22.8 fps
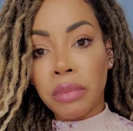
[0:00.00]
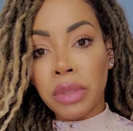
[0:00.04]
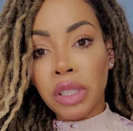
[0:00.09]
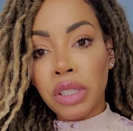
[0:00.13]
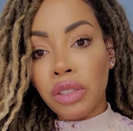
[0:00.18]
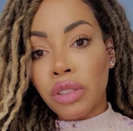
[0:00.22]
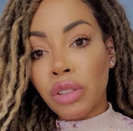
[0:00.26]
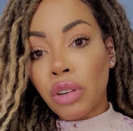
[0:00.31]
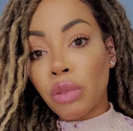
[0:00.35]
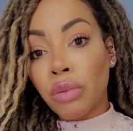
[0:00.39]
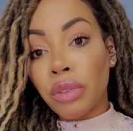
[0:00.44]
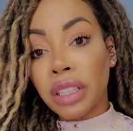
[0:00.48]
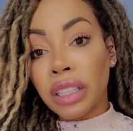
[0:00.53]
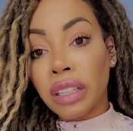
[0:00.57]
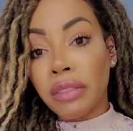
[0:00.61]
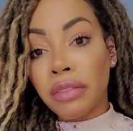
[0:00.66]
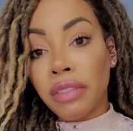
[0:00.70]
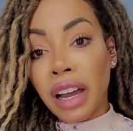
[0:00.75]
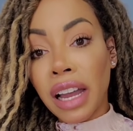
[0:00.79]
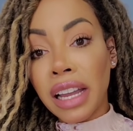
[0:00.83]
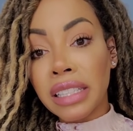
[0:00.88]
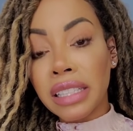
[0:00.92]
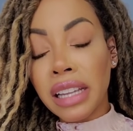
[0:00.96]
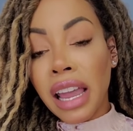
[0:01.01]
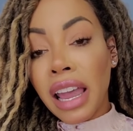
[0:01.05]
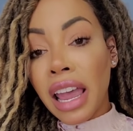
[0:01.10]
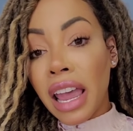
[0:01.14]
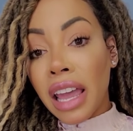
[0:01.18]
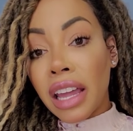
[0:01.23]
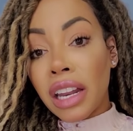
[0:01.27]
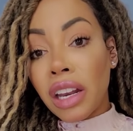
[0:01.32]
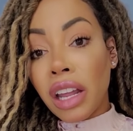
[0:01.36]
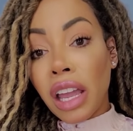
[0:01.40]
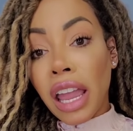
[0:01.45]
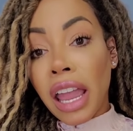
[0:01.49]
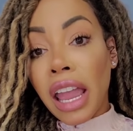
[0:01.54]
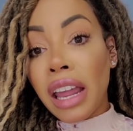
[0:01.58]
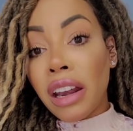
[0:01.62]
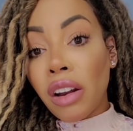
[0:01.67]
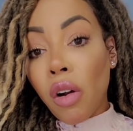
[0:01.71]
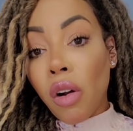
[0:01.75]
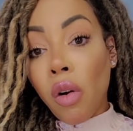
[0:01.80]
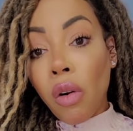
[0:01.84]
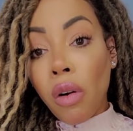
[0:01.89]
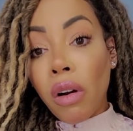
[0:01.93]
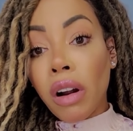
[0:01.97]
There's no real advice. And
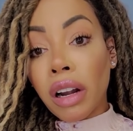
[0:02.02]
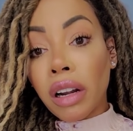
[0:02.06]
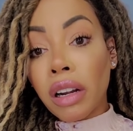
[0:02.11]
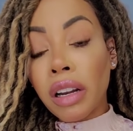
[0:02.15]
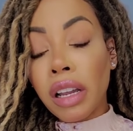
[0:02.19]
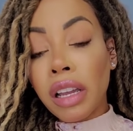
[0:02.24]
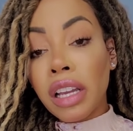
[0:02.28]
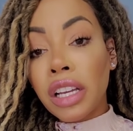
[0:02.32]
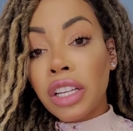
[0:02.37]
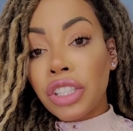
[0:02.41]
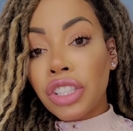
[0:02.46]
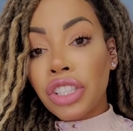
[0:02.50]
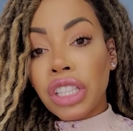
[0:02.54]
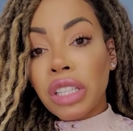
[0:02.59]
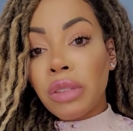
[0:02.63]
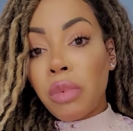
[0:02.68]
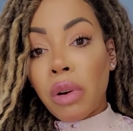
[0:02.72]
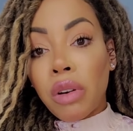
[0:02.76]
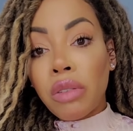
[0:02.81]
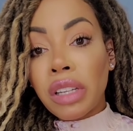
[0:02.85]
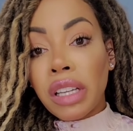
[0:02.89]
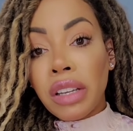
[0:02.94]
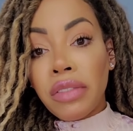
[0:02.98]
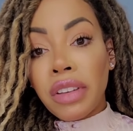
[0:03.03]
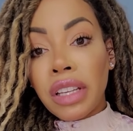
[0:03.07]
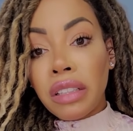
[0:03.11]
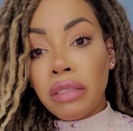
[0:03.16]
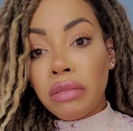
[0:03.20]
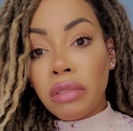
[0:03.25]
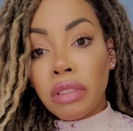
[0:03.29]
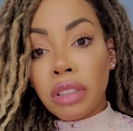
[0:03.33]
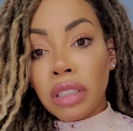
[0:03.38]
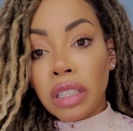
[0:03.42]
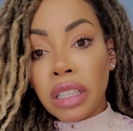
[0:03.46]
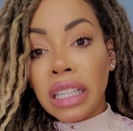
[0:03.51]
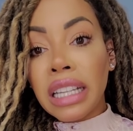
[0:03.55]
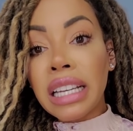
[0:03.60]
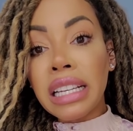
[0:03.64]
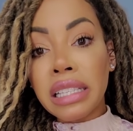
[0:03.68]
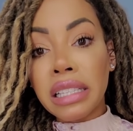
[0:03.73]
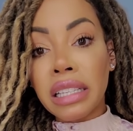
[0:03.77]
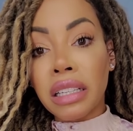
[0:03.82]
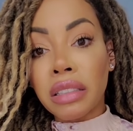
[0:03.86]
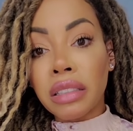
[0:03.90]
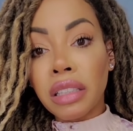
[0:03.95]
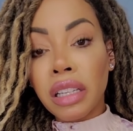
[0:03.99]
or she won't even
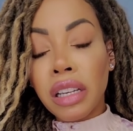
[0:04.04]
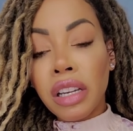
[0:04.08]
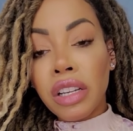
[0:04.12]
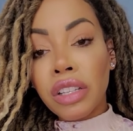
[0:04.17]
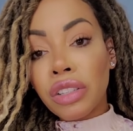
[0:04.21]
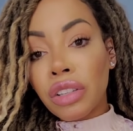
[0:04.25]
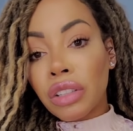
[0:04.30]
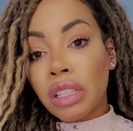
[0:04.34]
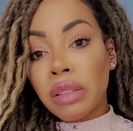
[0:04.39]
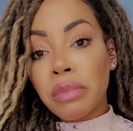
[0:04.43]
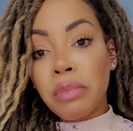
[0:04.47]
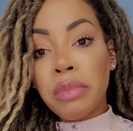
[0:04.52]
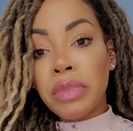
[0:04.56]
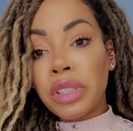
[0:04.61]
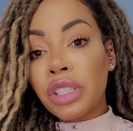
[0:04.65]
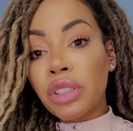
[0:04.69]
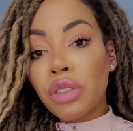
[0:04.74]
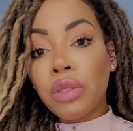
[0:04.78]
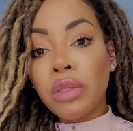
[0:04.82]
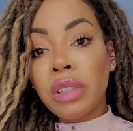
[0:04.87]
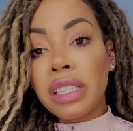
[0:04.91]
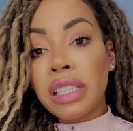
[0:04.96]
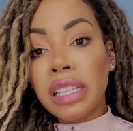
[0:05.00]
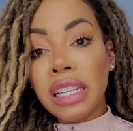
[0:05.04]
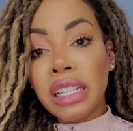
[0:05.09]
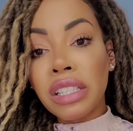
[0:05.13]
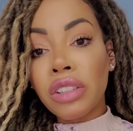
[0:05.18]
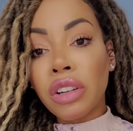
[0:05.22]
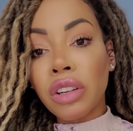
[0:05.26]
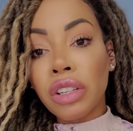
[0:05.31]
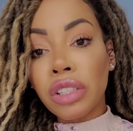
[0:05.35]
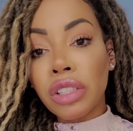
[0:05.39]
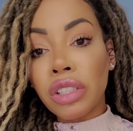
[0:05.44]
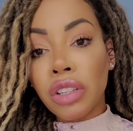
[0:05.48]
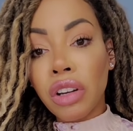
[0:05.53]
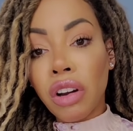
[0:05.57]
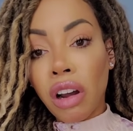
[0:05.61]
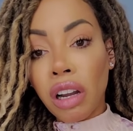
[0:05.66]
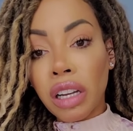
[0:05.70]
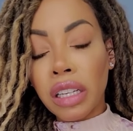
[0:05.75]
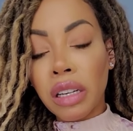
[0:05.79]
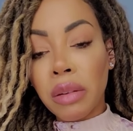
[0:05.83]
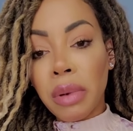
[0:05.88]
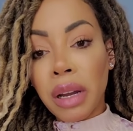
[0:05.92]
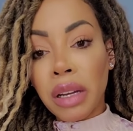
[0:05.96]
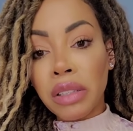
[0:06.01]
listen. So then soon as he starts
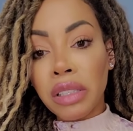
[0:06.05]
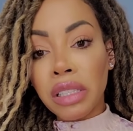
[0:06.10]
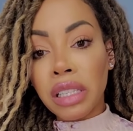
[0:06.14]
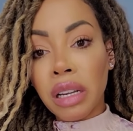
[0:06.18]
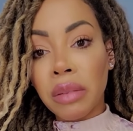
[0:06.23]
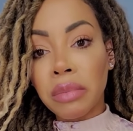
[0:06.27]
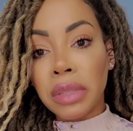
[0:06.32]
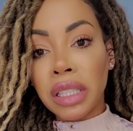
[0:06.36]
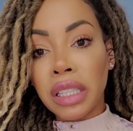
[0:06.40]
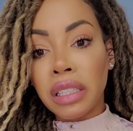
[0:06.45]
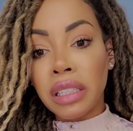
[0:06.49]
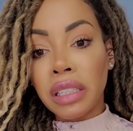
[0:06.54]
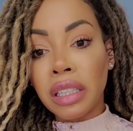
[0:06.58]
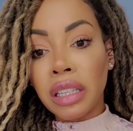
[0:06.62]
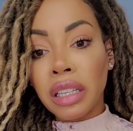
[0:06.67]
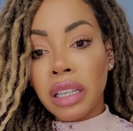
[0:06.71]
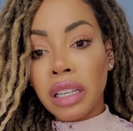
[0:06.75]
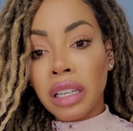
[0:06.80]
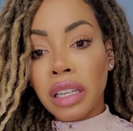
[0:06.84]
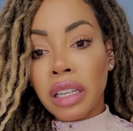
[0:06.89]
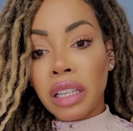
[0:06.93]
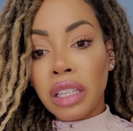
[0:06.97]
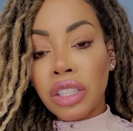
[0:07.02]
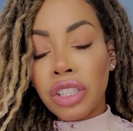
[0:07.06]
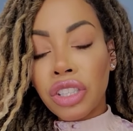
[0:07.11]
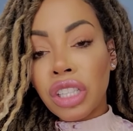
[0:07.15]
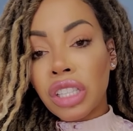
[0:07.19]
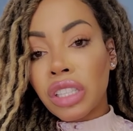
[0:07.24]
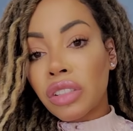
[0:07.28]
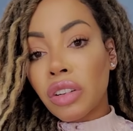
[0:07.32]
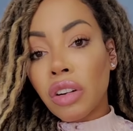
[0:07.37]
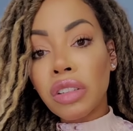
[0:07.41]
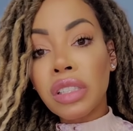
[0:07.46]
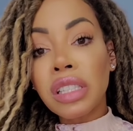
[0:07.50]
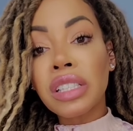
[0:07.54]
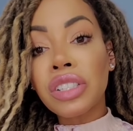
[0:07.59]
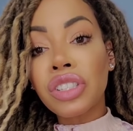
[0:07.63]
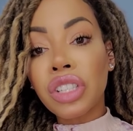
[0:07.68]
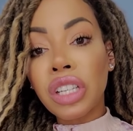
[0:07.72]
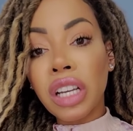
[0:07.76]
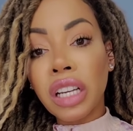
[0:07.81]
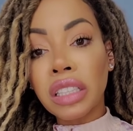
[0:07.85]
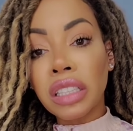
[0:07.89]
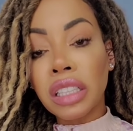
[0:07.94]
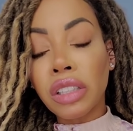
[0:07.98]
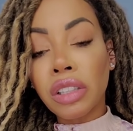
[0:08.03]
talking about something, she starts
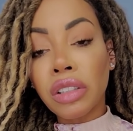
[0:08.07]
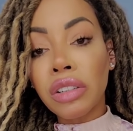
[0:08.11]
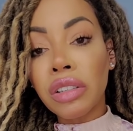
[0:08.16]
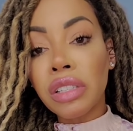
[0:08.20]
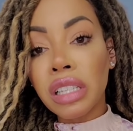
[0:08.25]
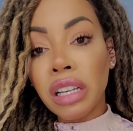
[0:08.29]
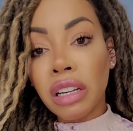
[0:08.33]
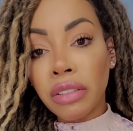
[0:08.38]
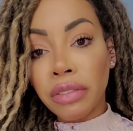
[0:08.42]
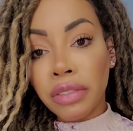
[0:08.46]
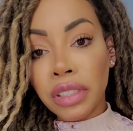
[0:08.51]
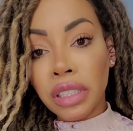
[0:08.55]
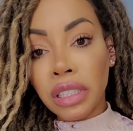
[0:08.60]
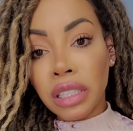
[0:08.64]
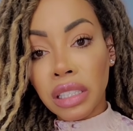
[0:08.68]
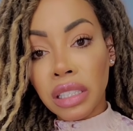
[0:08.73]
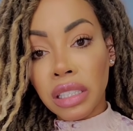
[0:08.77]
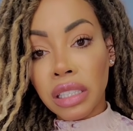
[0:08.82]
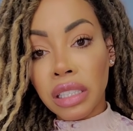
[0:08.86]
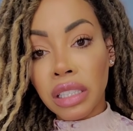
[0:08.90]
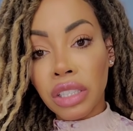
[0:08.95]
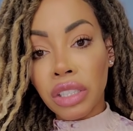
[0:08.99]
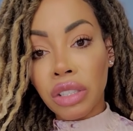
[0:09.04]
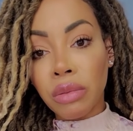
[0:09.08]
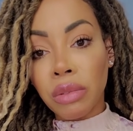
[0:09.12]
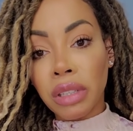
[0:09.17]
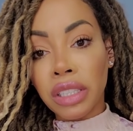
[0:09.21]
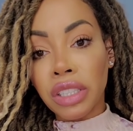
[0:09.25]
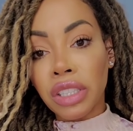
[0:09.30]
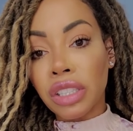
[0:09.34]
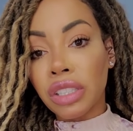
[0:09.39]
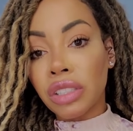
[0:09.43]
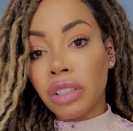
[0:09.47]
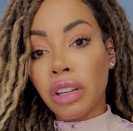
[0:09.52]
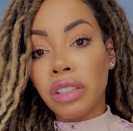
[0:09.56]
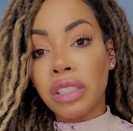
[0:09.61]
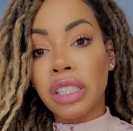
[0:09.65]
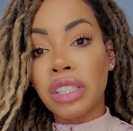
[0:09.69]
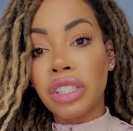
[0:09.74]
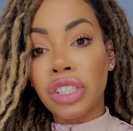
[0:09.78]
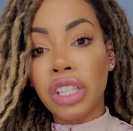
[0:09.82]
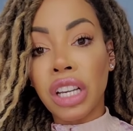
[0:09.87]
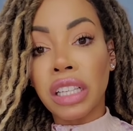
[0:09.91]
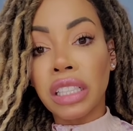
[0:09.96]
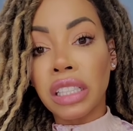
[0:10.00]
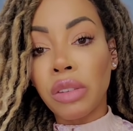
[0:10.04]
injecting herself into the situation. She starts
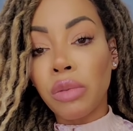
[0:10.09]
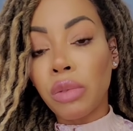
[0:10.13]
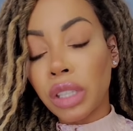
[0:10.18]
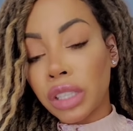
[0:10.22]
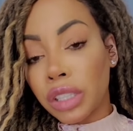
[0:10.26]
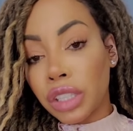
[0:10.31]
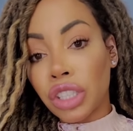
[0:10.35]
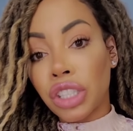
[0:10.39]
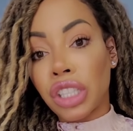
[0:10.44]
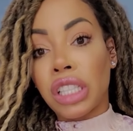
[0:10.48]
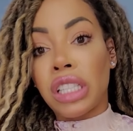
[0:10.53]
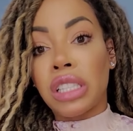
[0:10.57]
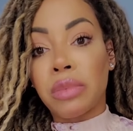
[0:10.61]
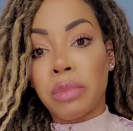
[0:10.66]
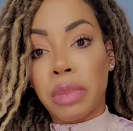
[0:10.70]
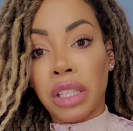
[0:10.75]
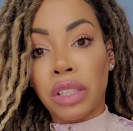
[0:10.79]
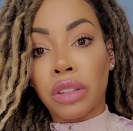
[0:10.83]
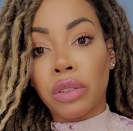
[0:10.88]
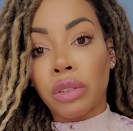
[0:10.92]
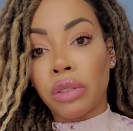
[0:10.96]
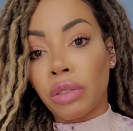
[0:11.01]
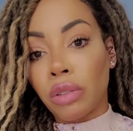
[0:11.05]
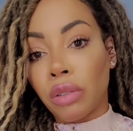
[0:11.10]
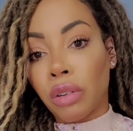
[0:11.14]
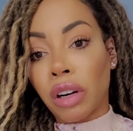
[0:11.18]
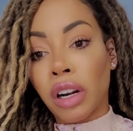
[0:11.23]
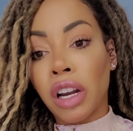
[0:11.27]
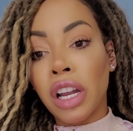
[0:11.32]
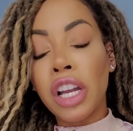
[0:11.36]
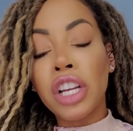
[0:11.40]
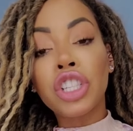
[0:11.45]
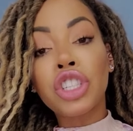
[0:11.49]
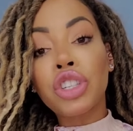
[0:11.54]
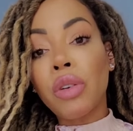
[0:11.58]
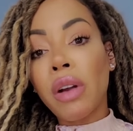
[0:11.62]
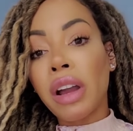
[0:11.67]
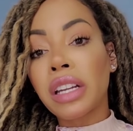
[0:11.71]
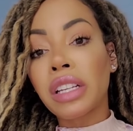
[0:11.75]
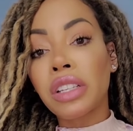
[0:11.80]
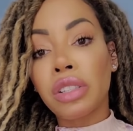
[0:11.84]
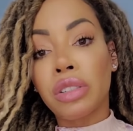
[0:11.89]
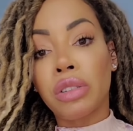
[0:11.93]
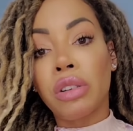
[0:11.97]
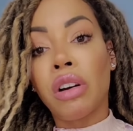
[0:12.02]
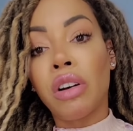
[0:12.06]
injecting what she's been through or trying to
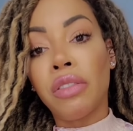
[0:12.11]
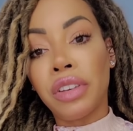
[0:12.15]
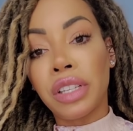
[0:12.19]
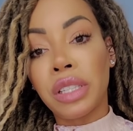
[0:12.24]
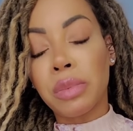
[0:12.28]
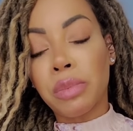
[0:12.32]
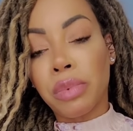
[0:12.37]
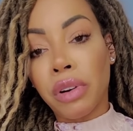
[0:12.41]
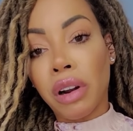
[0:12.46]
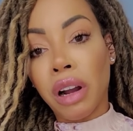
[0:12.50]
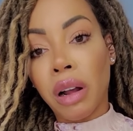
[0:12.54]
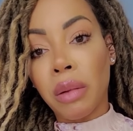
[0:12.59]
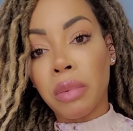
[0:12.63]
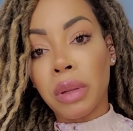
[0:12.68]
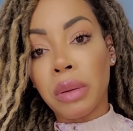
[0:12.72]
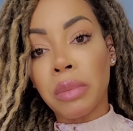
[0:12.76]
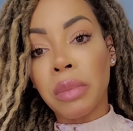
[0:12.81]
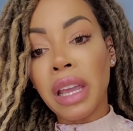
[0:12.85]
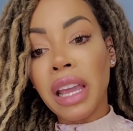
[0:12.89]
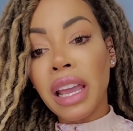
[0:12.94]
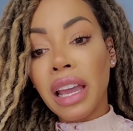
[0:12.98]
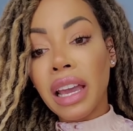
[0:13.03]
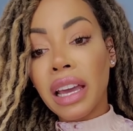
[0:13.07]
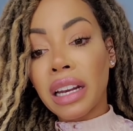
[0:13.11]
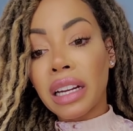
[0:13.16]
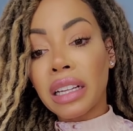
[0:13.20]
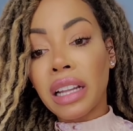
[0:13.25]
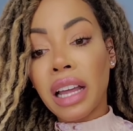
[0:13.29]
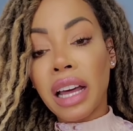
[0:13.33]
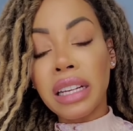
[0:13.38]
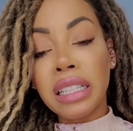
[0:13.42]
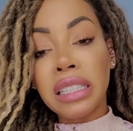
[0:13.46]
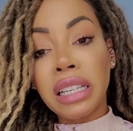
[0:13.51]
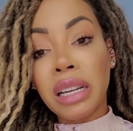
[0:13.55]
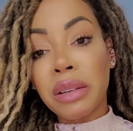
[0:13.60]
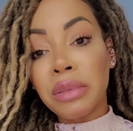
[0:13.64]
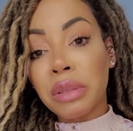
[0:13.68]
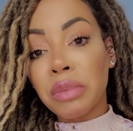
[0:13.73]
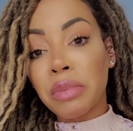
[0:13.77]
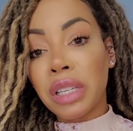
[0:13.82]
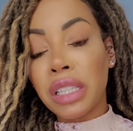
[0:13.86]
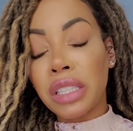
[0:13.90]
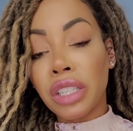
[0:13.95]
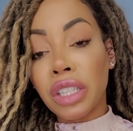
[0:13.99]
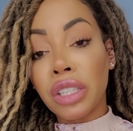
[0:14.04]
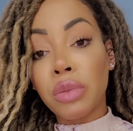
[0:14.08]
solve his problem. And a lot of times
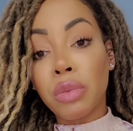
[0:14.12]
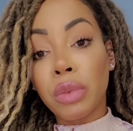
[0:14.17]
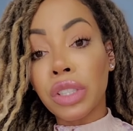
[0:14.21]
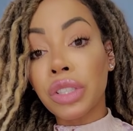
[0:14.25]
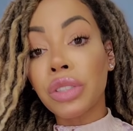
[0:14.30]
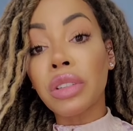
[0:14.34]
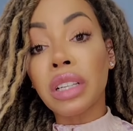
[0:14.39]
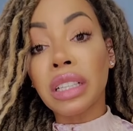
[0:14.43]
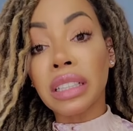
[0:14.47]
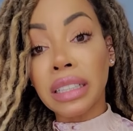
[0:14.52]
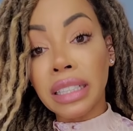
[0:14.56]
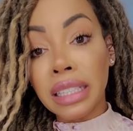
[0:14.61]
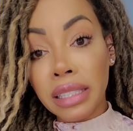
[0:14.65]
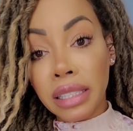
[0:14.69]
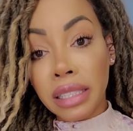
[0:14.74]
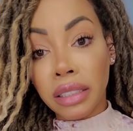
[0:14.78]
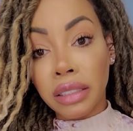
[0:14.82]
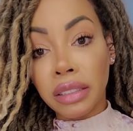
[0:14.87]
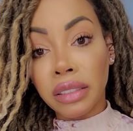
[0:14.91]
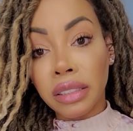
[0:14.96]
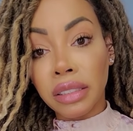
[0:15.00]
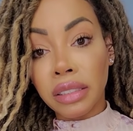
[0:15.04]
men just want you to listen.